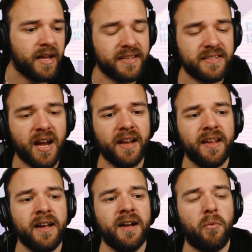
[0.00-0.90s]
It is not,
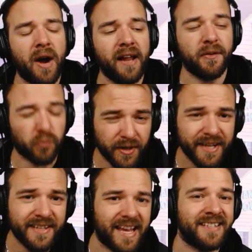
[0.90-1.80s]
while it
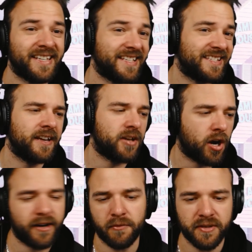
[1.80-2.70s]
reads as an insane
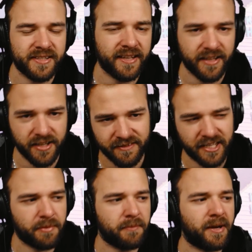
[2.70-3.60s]
card, I will say that you have to
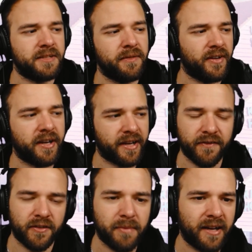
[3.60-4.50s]
keep in mind to be very
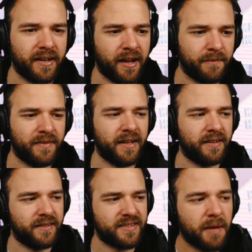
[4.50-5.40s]
careful about it. That
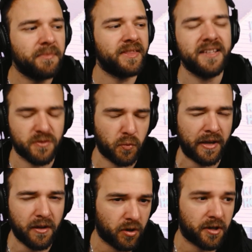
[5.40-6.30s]
some things
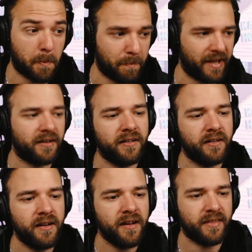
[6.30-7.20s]
will work better
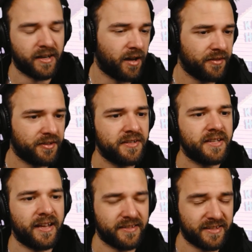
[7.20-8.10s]
than others,
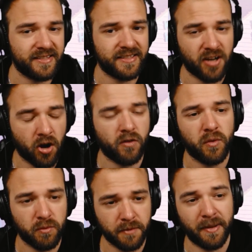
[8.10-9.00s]
and this card
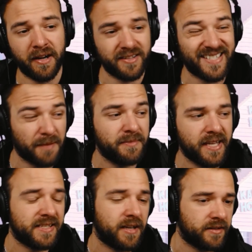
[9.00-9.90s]
will work better in some
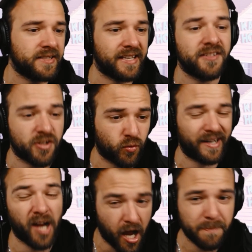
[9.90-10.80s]
decks than others, and it's a
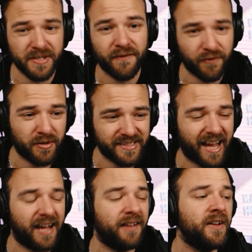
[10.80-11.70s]
great option for green to
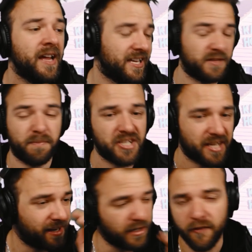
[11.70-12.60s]
have.
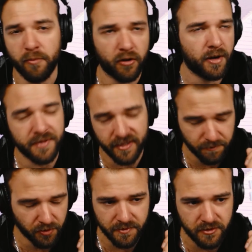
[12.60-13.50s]
Especially, I love board wipes. I
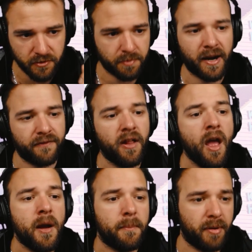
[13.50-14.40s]
think board wipes are super powerful,
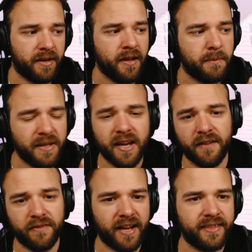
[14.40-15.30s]
but be
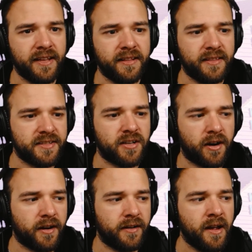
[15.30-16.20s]
careful. I think this
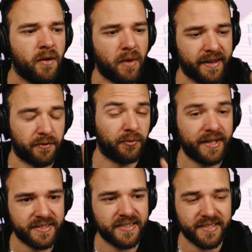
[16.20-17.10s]
card, while it
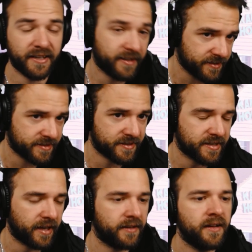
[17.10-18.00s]
reads insane, or it is
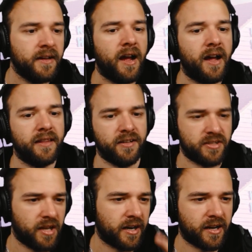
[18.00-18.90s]
insane,
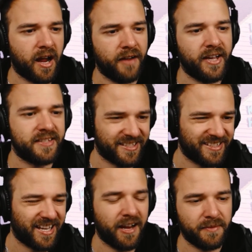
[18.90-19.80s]
there's a lot of caveats and
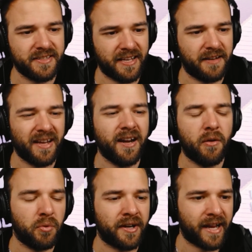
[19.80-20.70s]
timings that it may
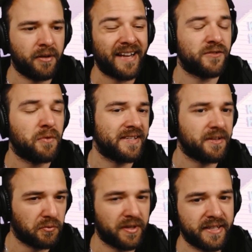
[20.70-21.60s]
not work out as well as
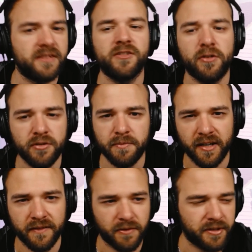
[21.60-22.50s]
it reads. So do be
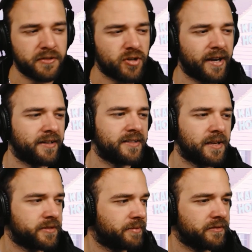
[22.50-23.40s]
careful when you try and
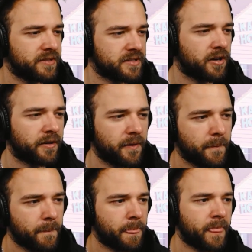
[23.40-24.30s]
attempt to play with this card.
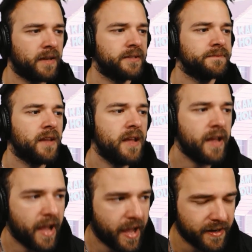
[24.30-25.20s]

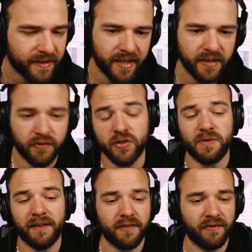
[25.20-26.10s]
And then, of course,
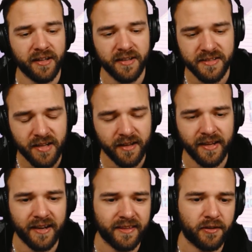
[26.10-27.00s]
we have the vanillas. Not
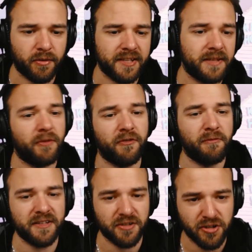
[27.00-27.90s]
anything crazy, but we
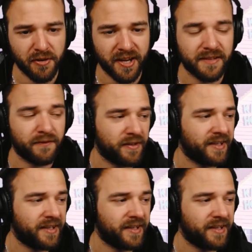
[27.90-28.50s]
might as well showcase some